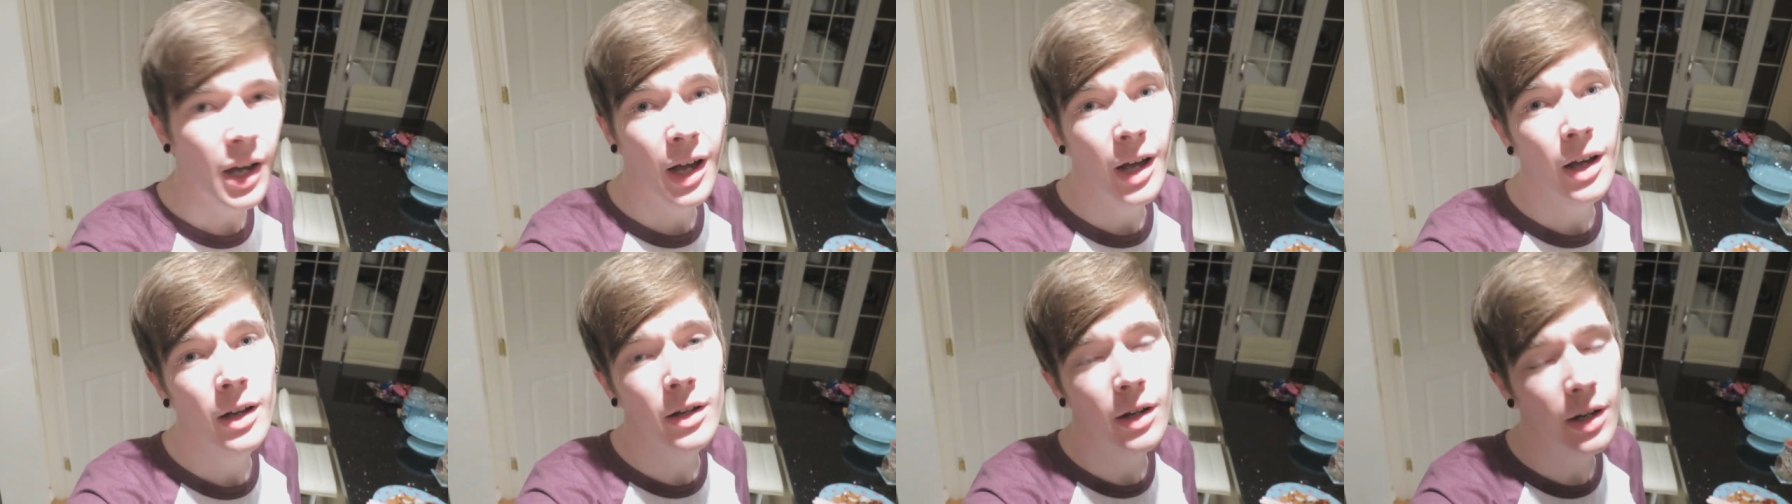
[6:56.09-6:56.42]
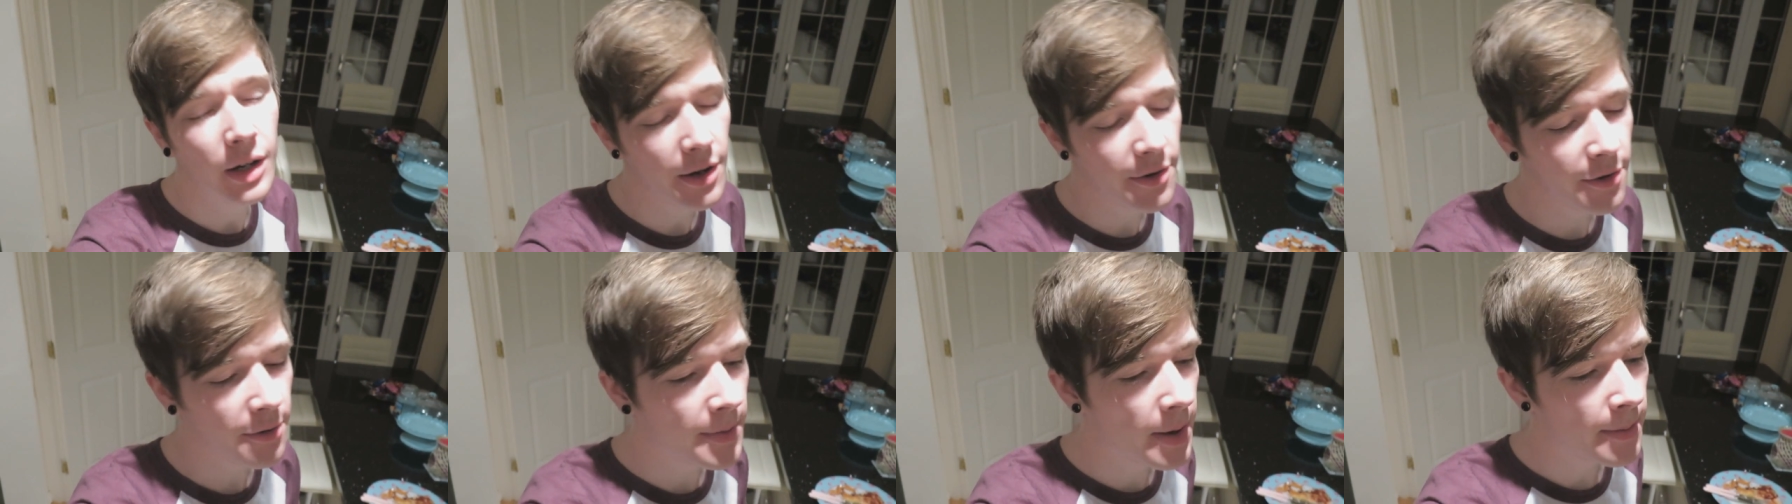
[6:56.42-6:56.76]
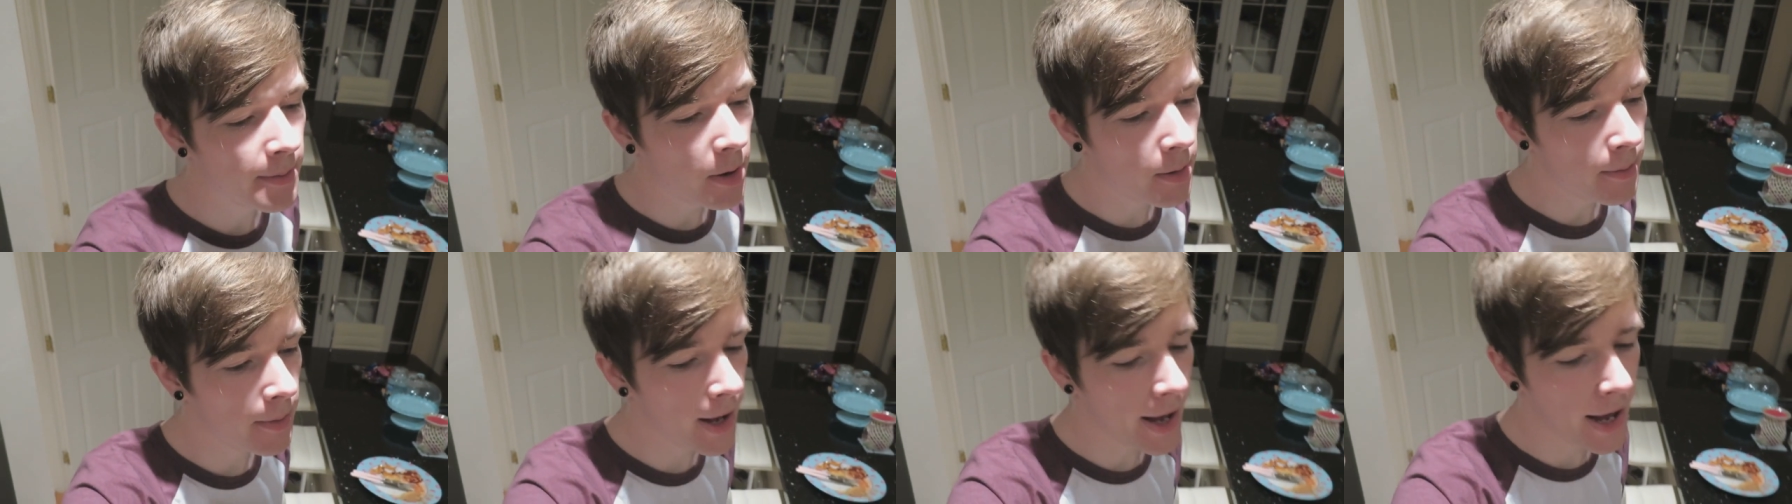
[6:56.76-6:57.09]
I can't even
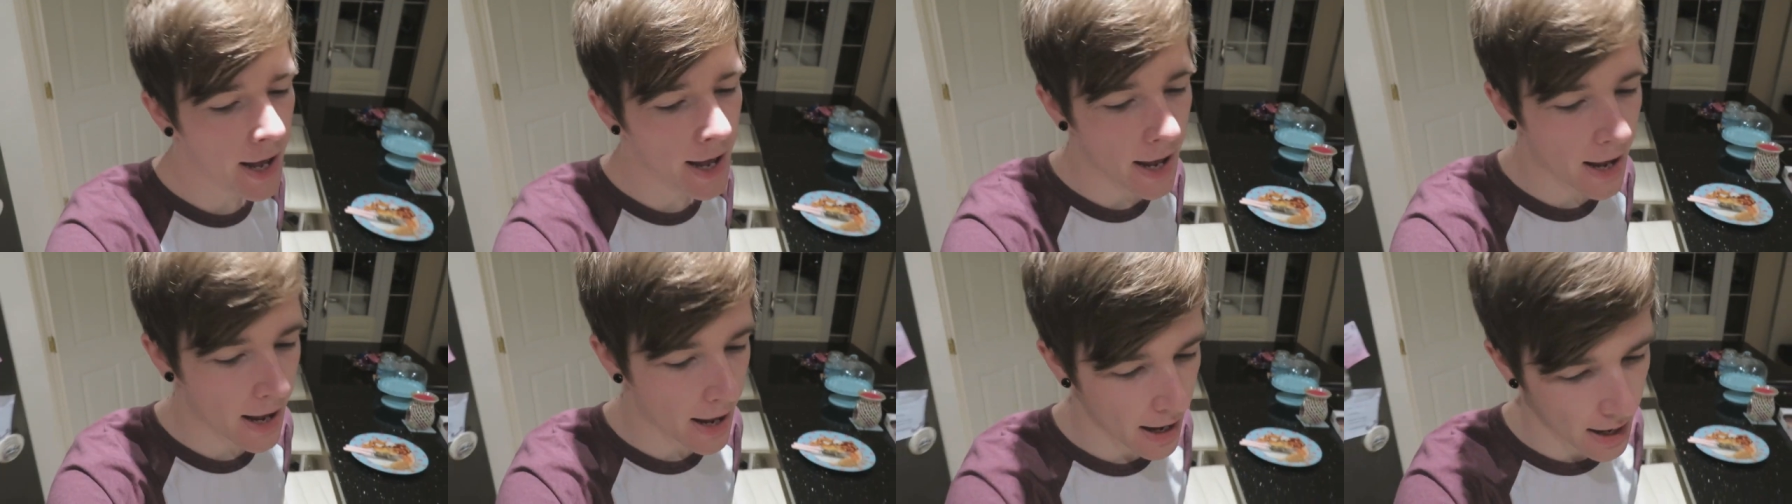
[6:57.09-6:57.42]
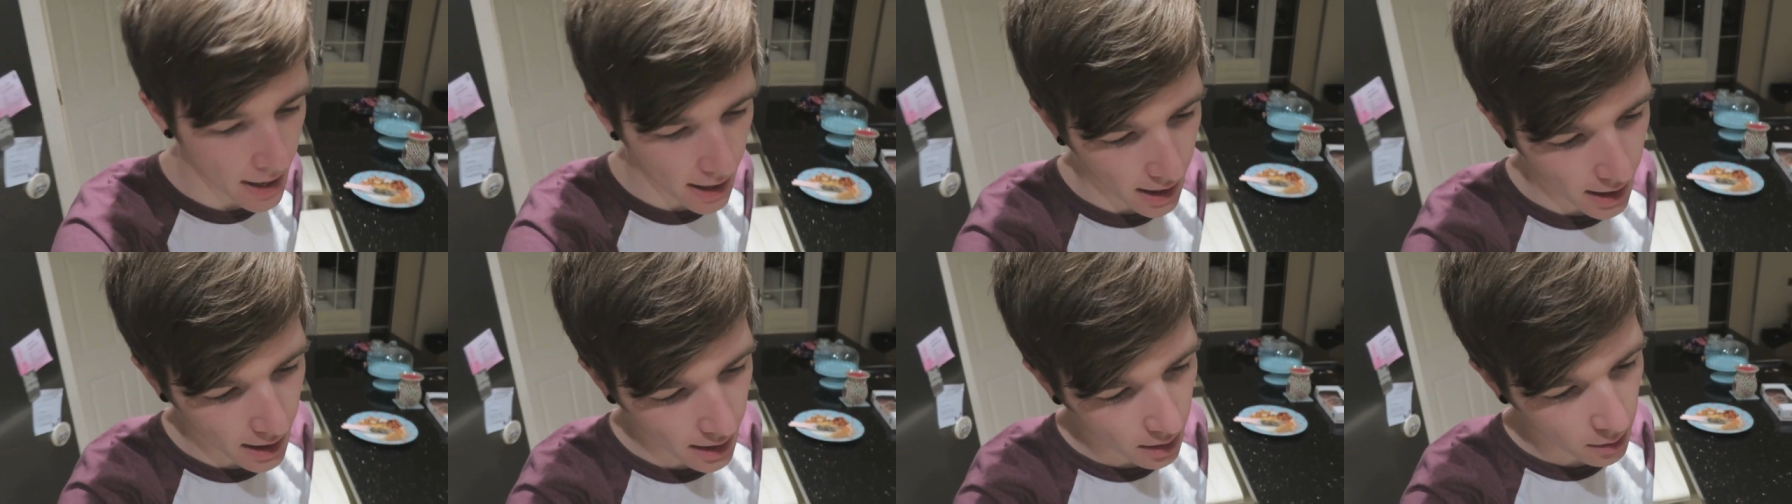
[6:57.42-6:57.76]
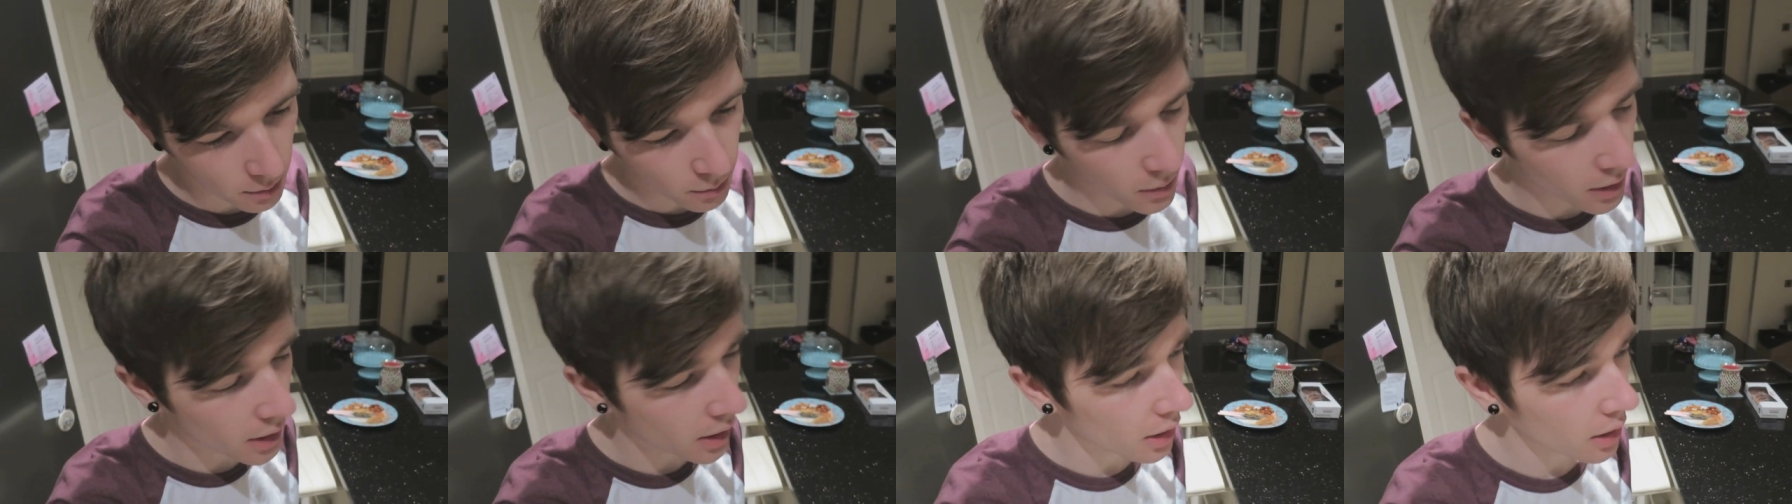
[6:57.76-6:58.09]
remember, but
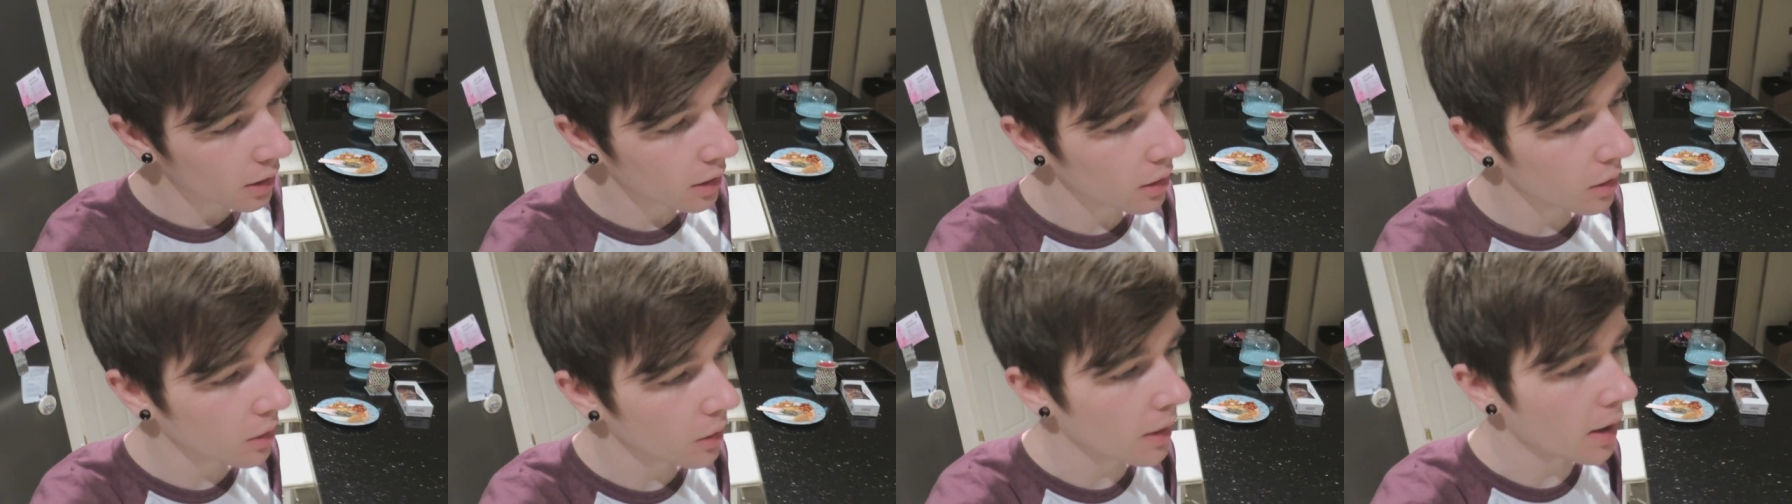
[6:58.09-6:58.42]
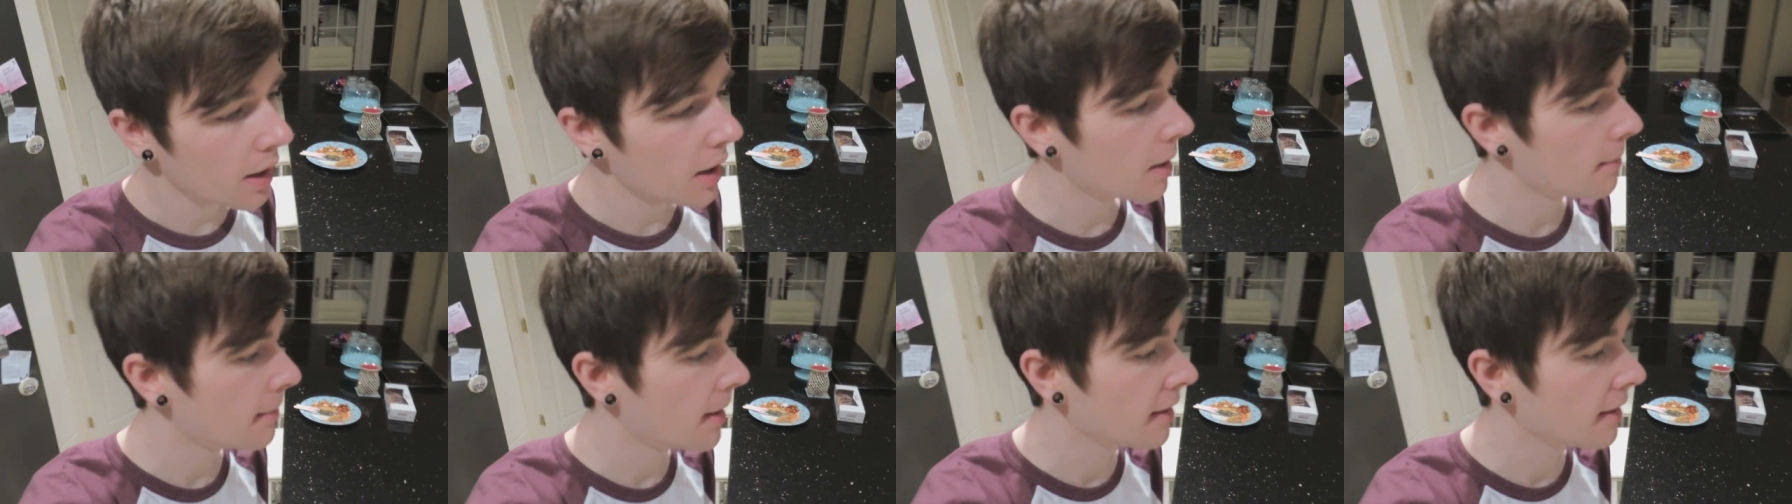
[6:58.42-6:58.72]
hey, well,